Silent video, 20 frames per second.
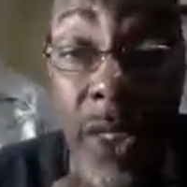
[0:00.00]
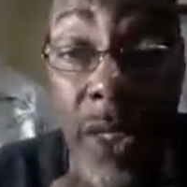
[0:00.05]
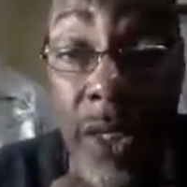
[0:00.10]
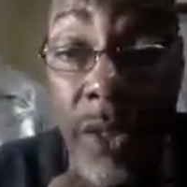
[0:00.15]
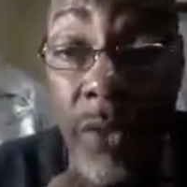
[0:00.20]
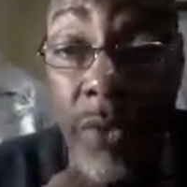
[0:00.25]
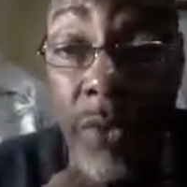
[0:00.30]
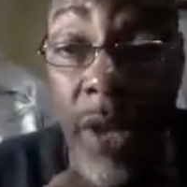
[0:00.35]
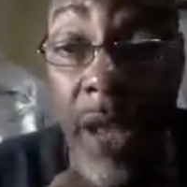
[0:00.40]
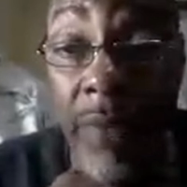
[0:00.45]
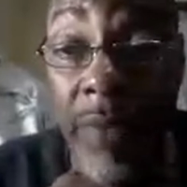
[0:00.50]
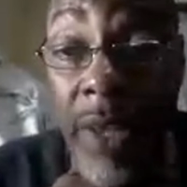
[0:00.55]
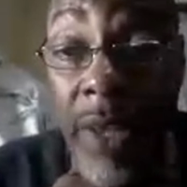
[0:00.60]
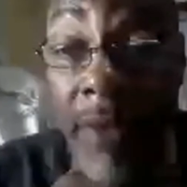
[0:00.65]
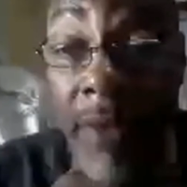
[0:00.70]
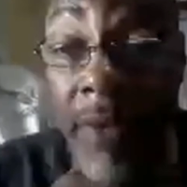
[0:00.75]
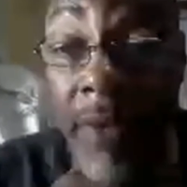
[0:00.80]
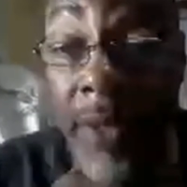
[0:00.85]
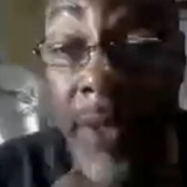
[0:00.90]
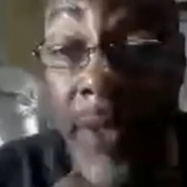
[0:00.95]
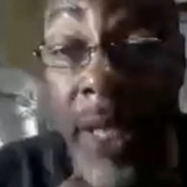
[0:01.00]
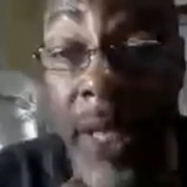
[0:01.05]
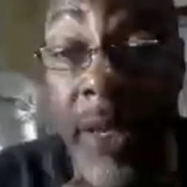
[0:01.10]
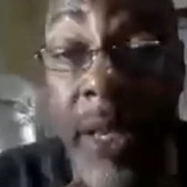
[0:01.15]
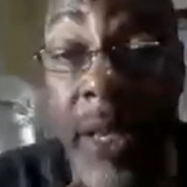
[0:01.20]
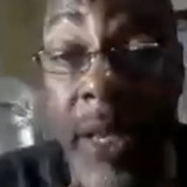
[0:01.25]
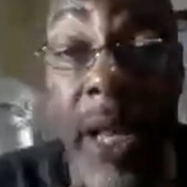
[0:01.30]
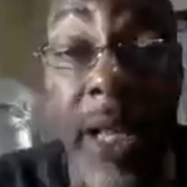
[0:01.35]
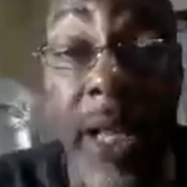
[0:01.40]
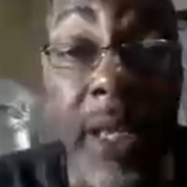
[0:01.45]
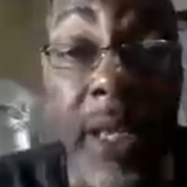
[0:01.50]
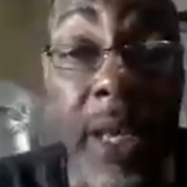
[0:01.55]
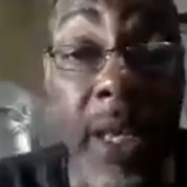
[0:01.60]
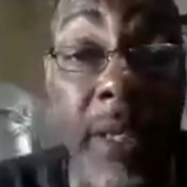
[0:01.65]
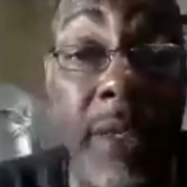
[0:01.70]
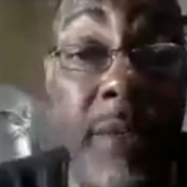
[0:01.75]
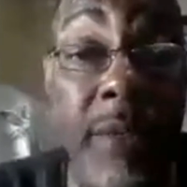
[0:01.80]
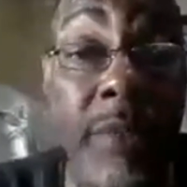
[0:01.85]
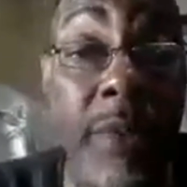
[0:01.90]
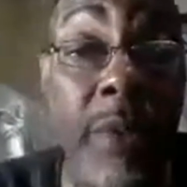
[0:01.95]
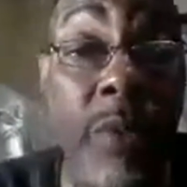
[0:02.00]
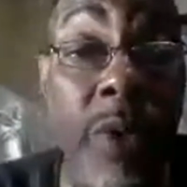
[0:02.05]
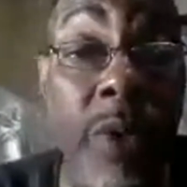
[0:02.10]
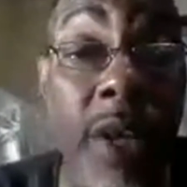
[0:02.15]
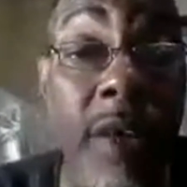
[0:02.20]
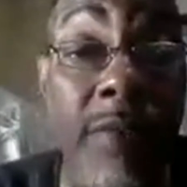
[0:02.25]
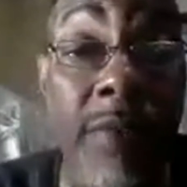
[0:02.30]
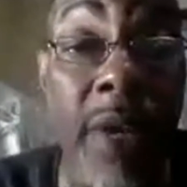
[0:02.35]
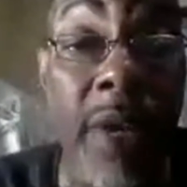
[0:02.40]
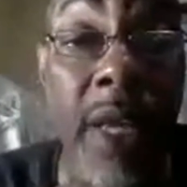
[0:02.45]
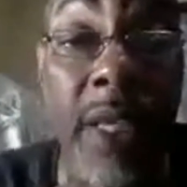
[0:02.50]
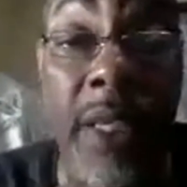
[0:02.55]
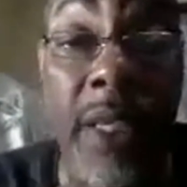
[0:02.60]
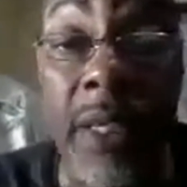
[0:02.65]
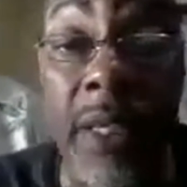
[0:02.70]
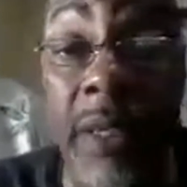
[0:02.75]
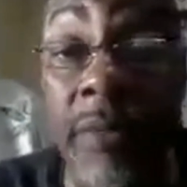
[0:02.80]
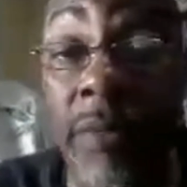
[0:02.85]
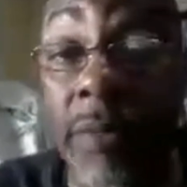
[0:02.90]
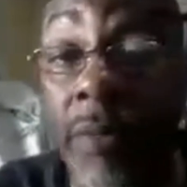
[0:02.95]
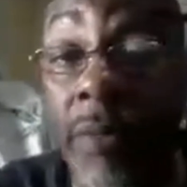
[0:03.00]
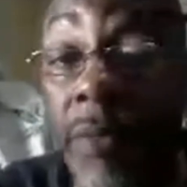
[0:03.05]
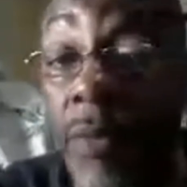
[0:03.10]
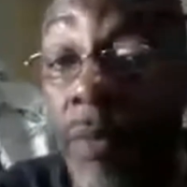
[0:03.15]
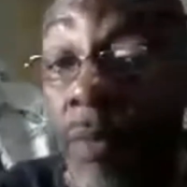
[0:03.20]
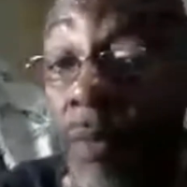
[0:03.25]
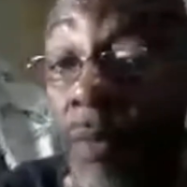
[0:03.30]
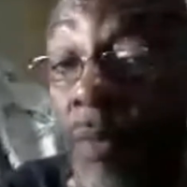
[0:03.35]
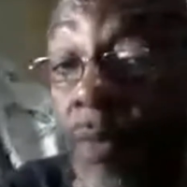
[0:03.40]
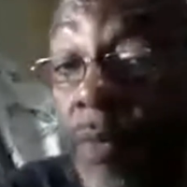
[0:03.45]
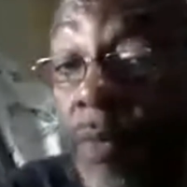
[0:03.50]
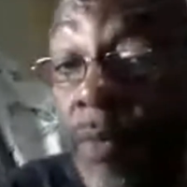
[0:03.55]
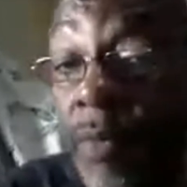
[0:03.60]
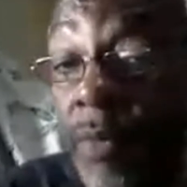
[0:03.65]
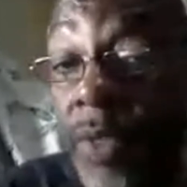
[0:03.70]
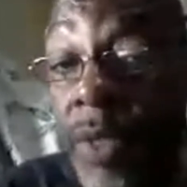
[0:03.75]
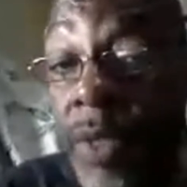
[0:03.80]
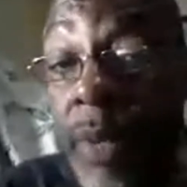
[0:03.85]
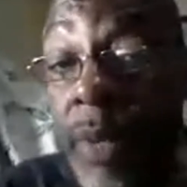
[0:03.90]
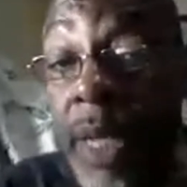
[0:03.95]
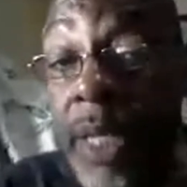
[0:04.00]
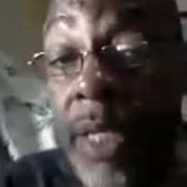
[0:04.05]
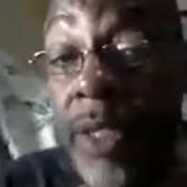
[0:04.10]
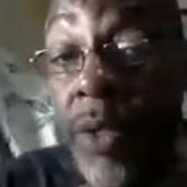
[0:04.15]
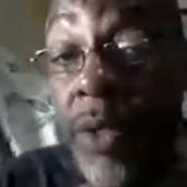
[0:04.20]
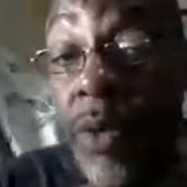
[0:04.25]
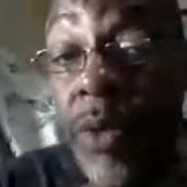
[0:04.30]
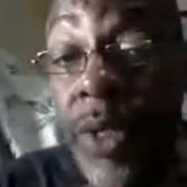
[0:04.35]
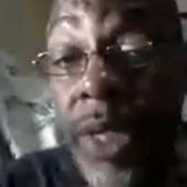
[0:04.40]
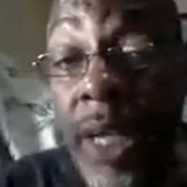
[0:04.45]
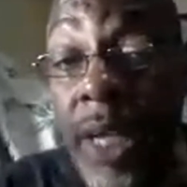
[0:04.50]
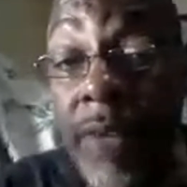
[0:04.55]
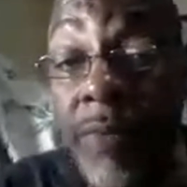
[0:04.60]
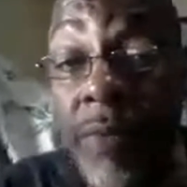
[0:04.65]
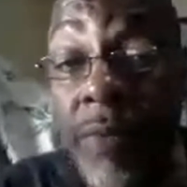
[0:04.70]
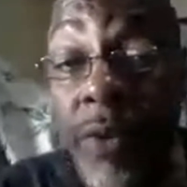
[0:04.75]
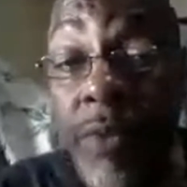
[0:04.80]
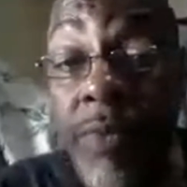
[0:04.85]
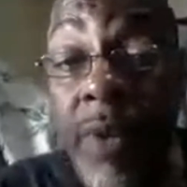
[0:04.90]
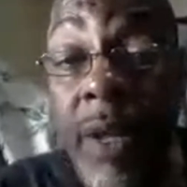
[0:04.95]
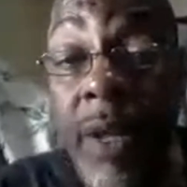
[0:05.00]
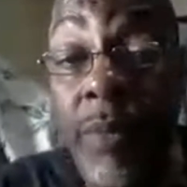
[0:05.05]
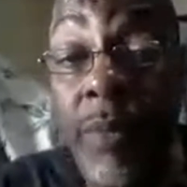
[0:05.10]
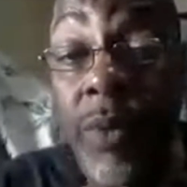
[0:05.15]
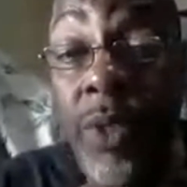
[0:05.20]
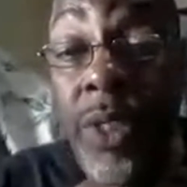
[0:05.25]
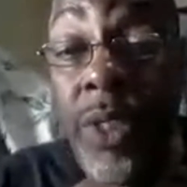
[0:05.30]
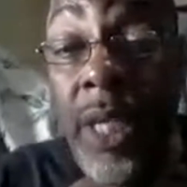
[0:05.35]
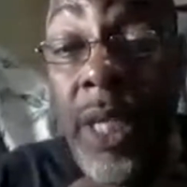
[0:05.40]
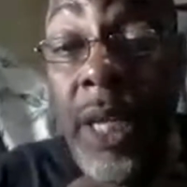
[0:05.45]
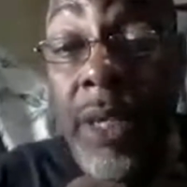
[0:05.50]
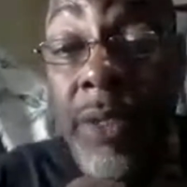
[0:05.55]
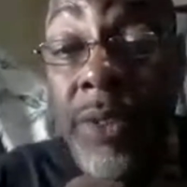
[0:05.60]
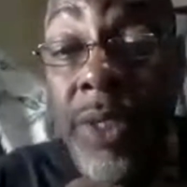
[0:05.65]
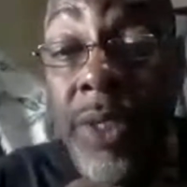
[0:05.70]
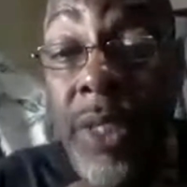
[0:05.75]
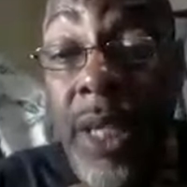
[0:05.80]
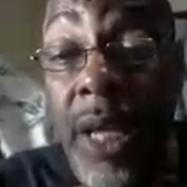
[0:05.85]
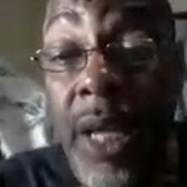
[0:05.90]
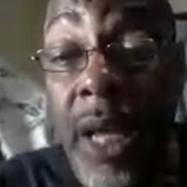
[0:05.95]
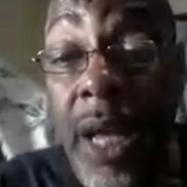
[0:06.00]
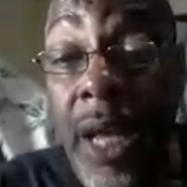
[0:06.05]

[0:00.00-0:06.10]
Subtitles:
tell you the truth, I have not found that guy yet. But when I find him, somebody that's owning like 4 or 5 motorcycles,